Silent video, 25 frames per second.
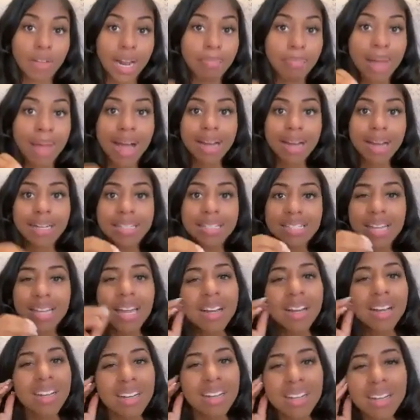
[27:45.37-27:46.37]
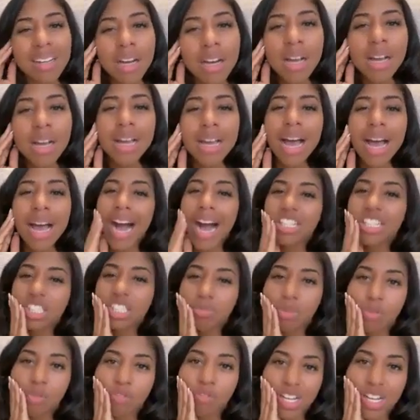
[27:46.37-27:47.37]
I'm not going to say, I
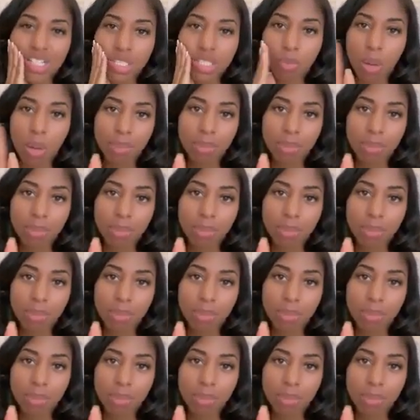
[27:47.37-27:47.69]
should be flexible.